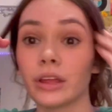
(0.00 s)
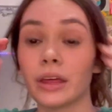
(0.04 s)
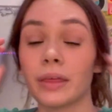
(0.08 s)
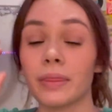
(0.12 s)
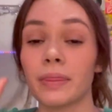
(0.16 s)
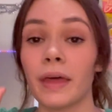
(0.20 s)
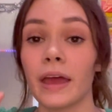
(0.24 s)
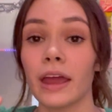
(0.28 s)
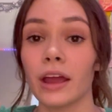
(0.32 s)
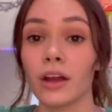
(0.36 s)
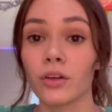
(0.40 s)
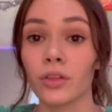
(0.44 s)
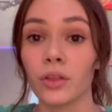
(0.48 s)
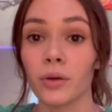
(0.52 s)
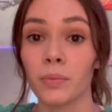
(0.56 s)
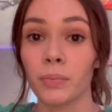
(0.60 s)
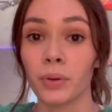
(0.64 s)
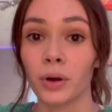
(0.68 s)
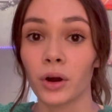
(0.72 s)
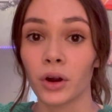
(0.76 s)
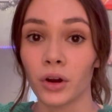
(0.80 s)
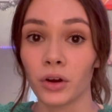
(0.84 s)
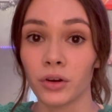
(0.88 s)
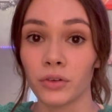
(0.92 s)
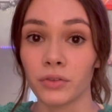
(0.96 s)
They are the
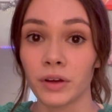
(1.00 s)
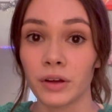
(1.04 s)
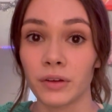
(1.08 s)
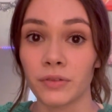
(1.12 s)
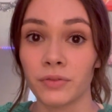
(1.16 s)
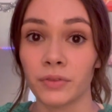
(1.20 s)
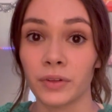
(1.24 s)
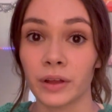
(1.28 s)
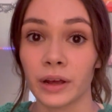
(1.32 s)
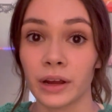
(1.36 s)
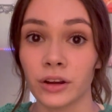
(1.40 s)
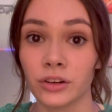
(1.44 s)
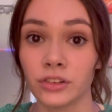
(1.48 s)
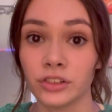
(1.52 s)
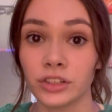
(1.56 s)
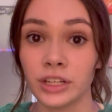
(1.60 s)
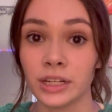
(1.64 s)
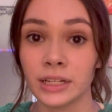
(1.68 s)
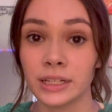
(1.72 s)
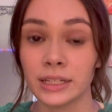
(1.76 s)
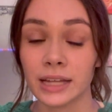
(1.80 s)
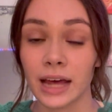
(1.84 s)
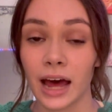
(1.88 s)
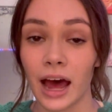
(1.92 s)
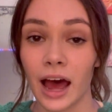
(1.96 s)
perfect flare
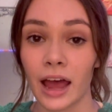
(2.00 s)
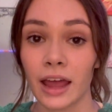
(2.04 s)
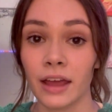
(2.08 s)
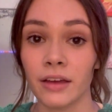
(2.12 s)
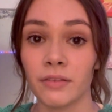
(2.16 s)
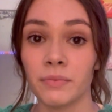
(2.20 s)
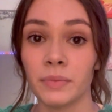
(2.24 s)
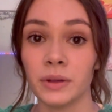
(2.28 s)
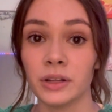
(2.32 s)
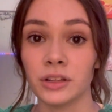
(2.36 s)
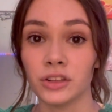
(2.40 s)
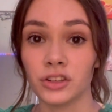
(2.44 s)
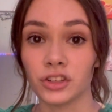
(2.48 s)
jeans that I have been